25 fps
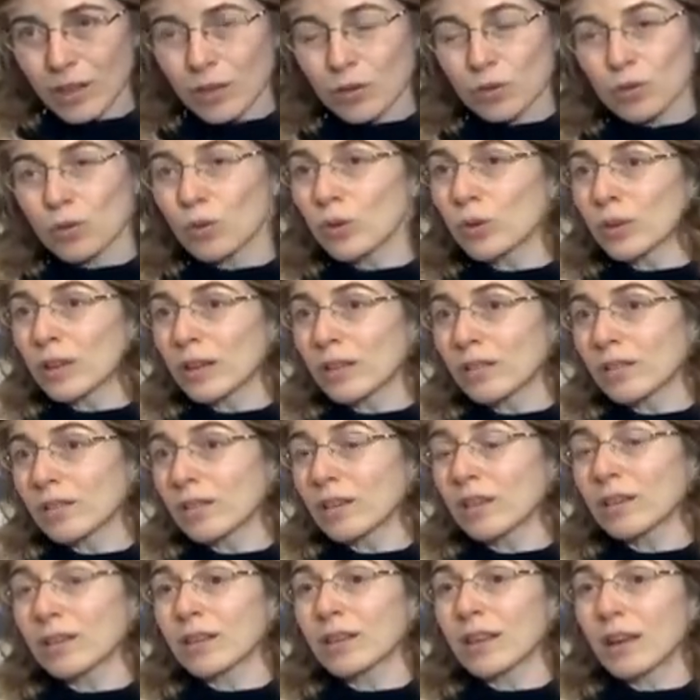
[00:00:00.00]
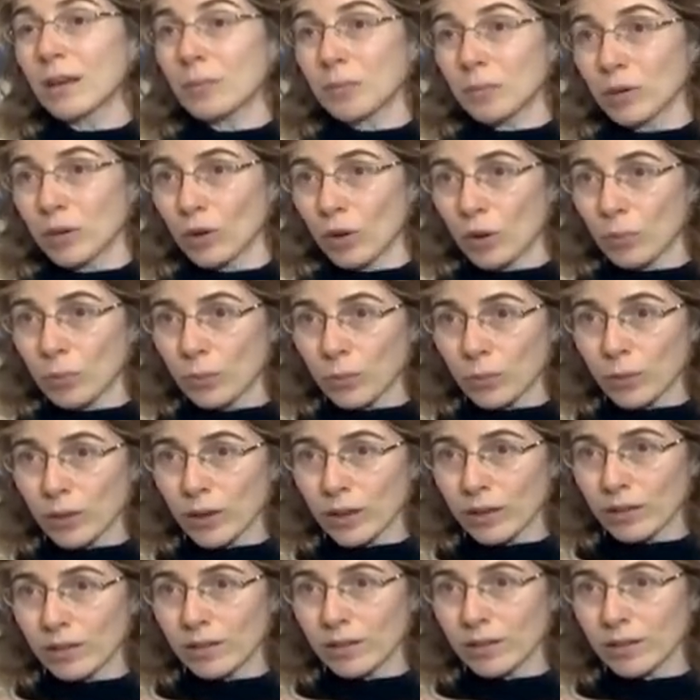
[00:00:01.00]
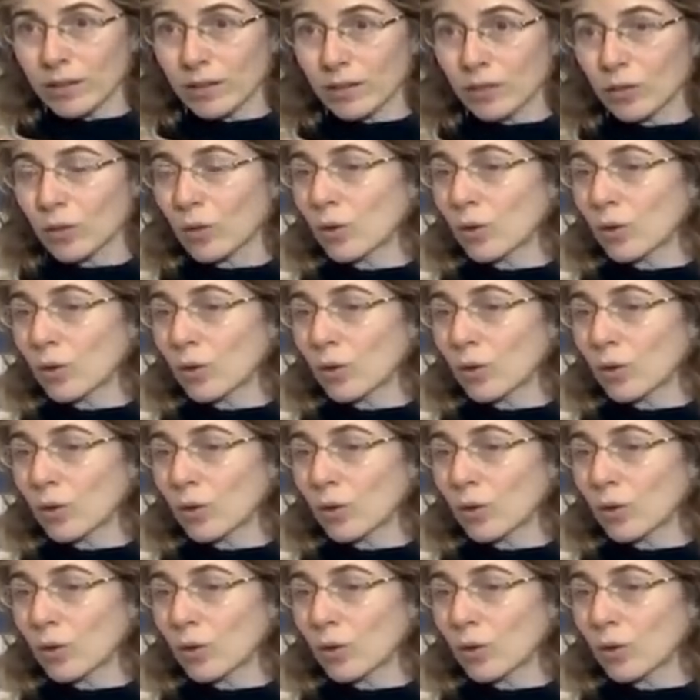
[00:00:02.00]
so that it can be operated,